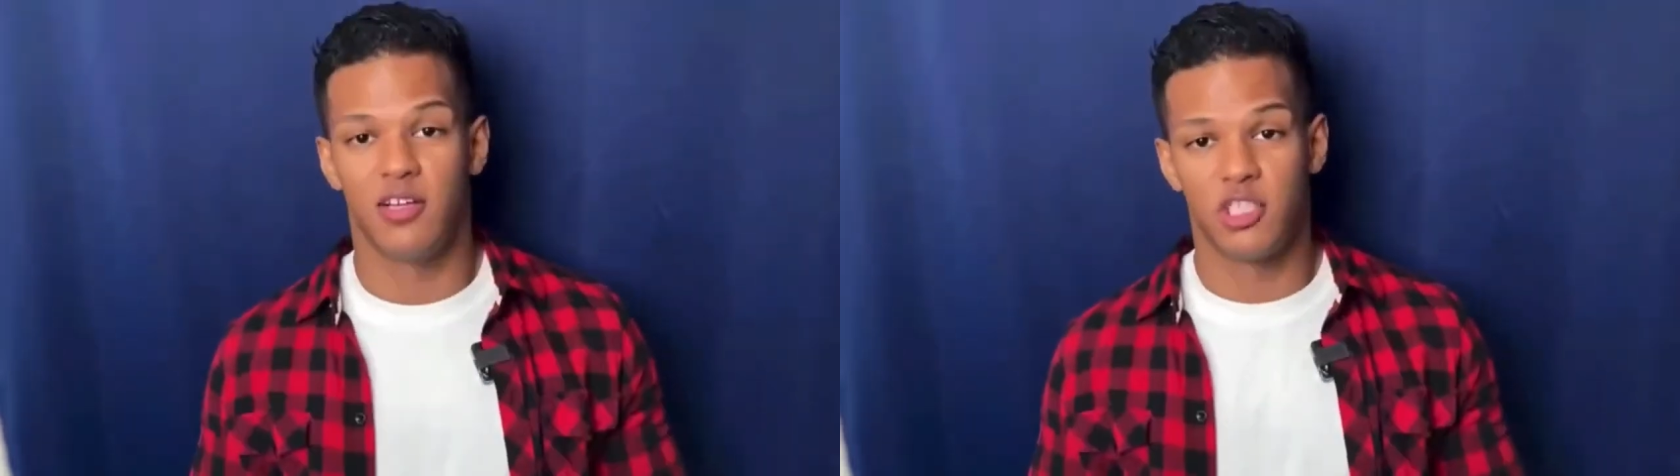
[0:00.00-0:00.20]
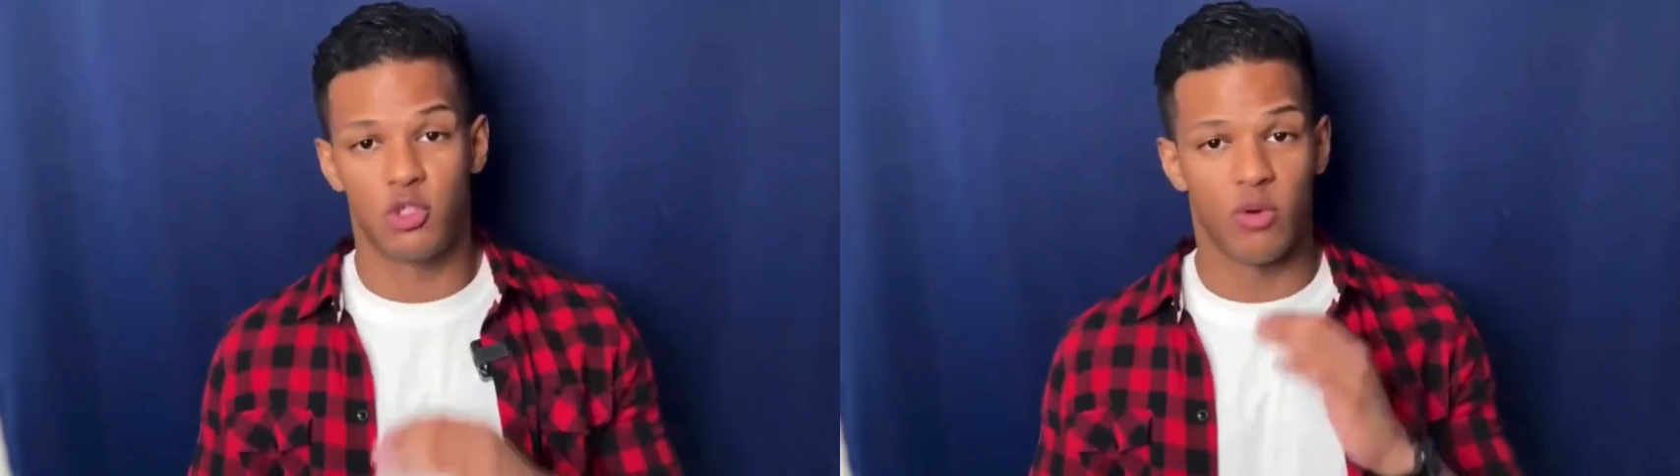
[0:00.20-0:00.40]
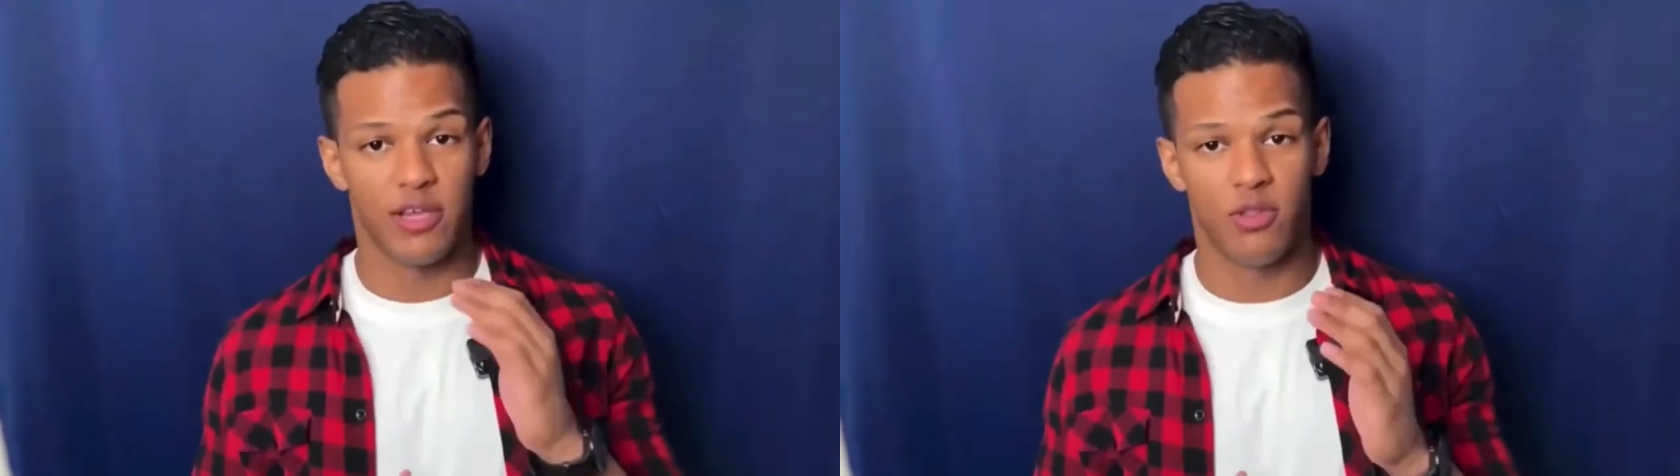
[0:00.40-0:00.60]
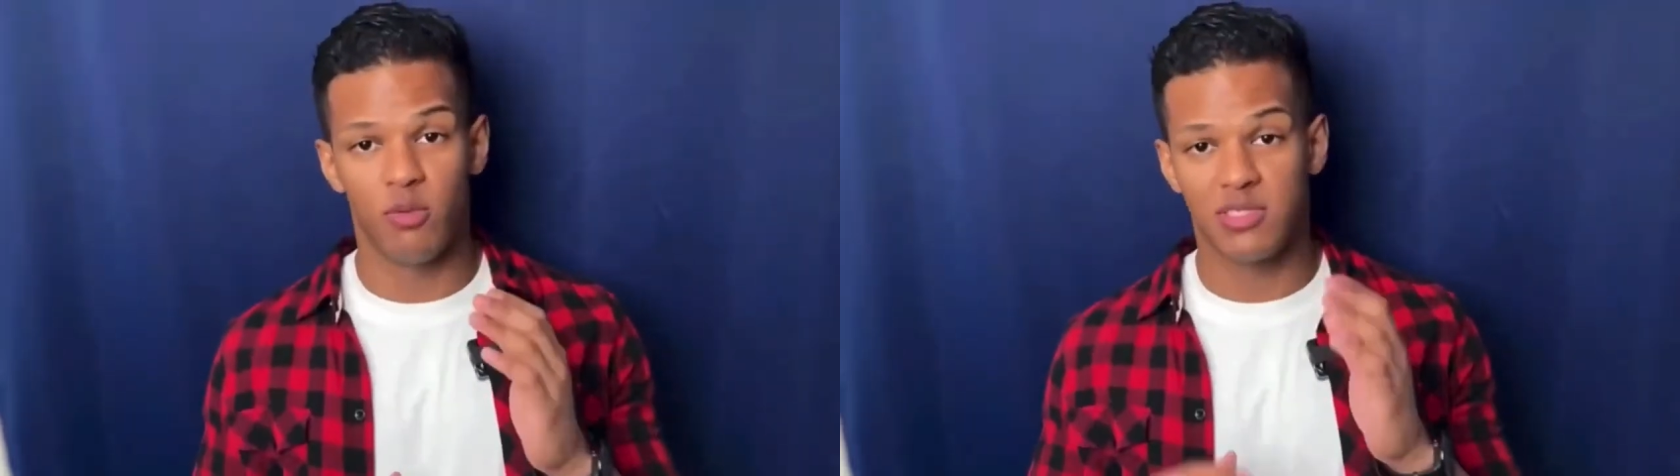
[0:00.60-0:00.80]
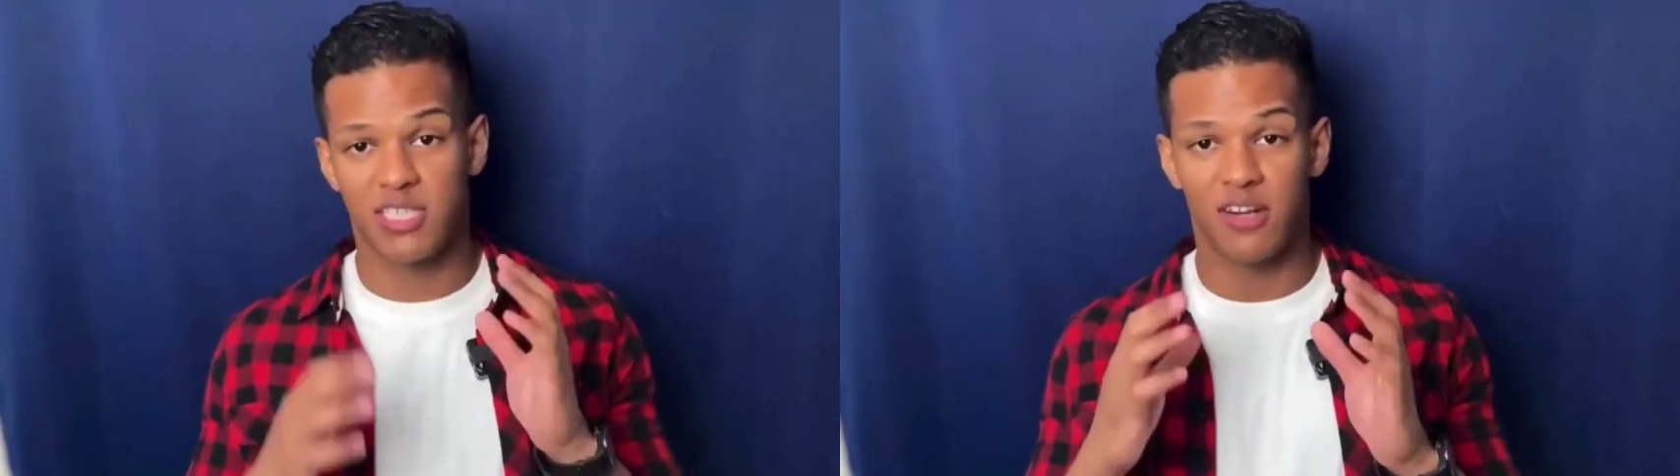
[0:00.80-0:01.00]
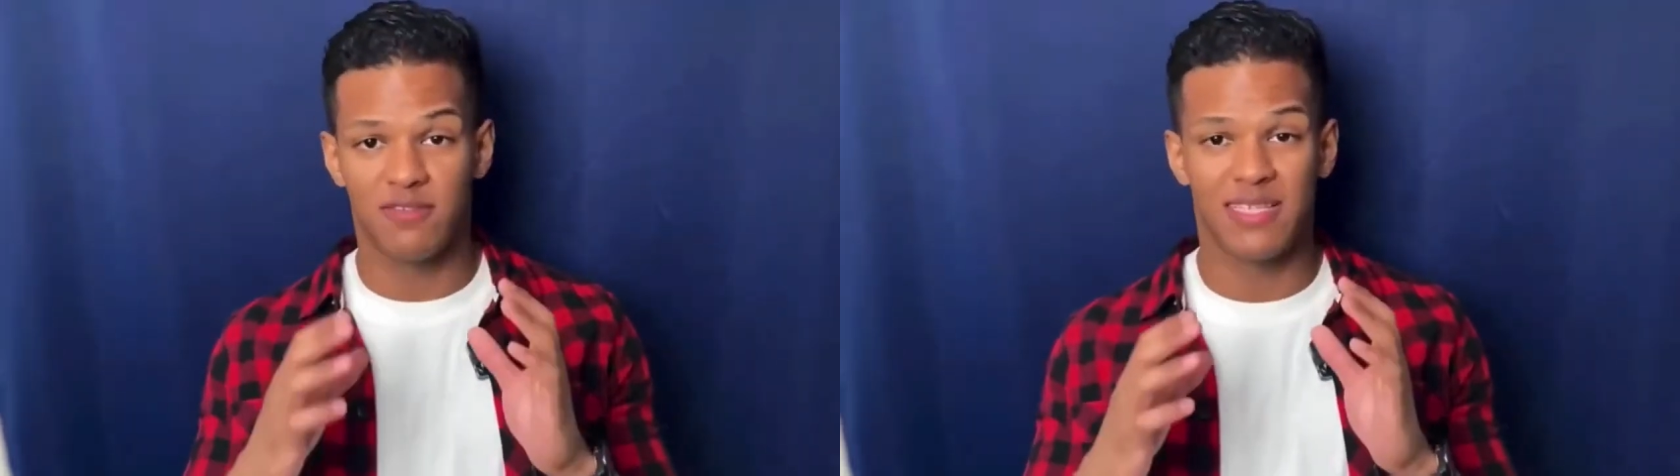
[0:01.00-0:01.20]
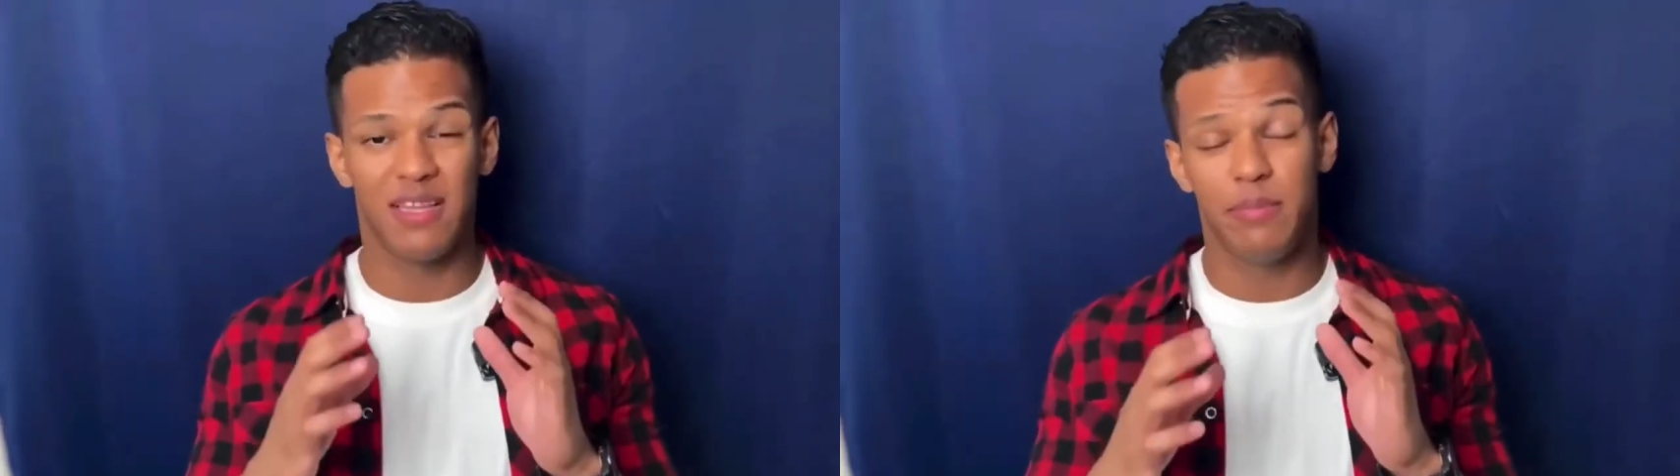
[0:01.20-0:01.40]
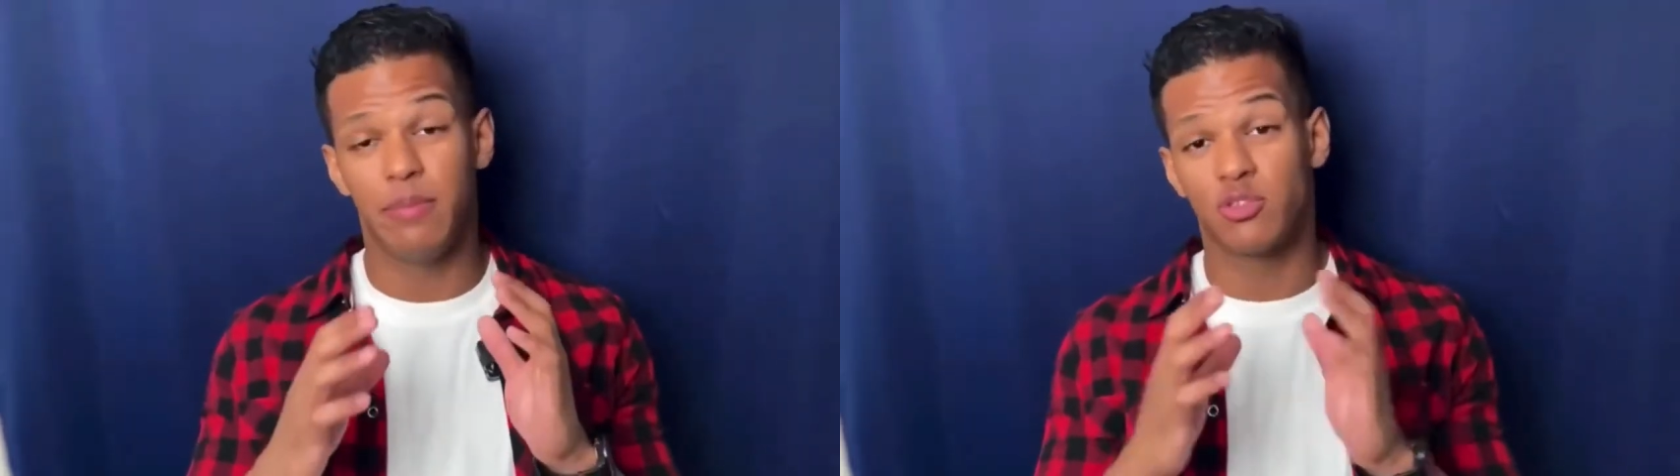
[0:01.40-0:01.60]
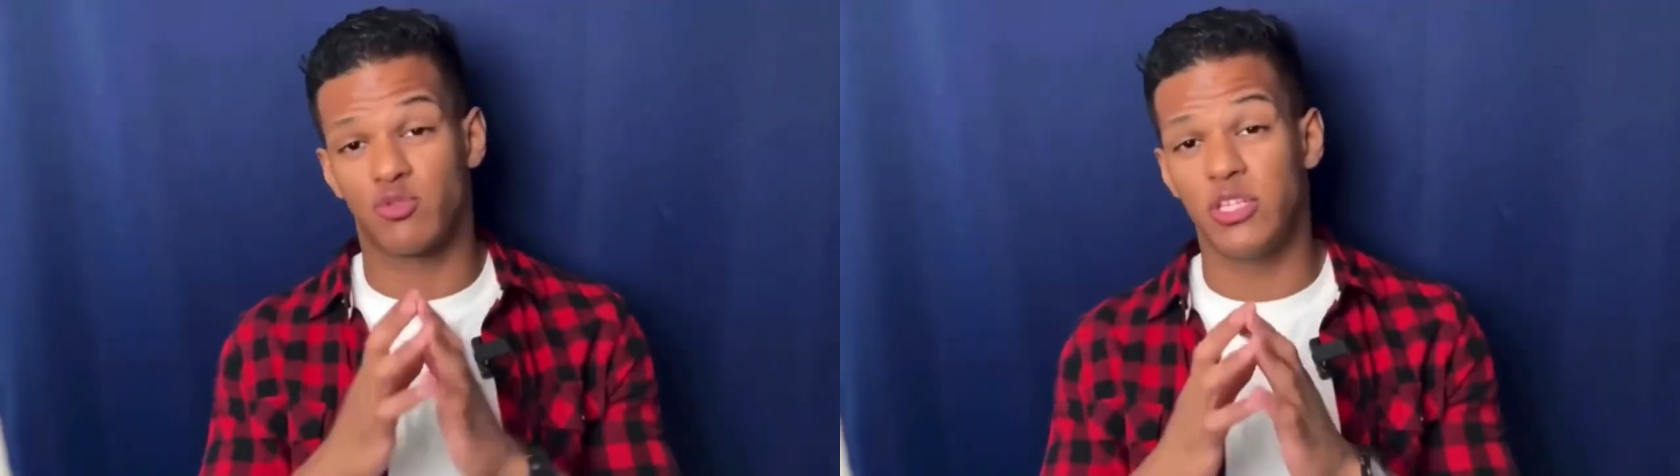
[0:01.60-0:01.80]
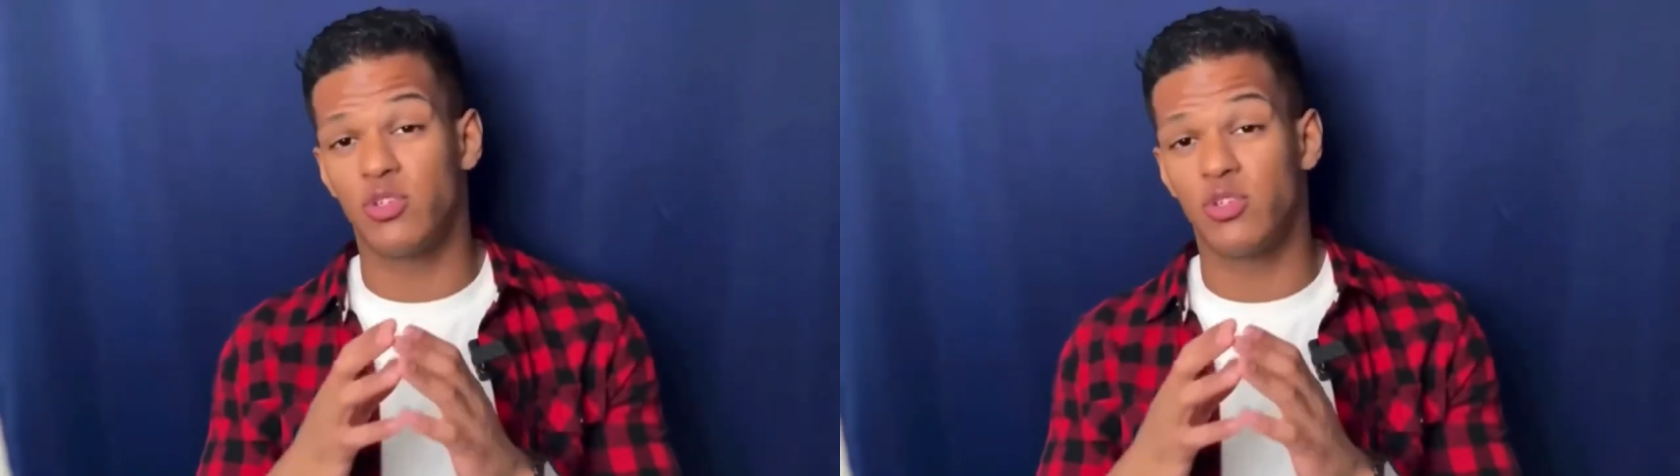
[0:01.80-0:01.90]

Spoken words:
So what you do instead of sending people straight to